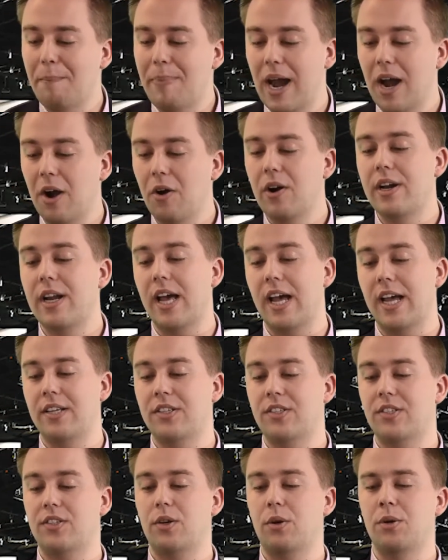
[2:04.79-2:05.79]

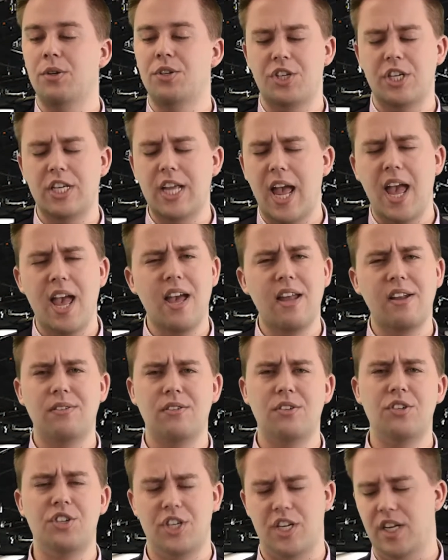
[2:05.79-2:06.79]
Paradise, or Jean?
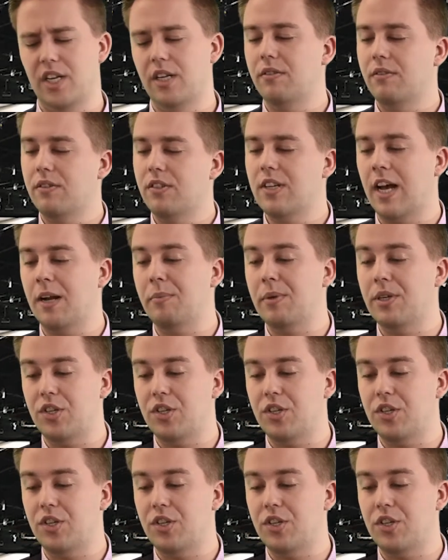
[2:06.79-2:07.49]
Jean, it's gotta be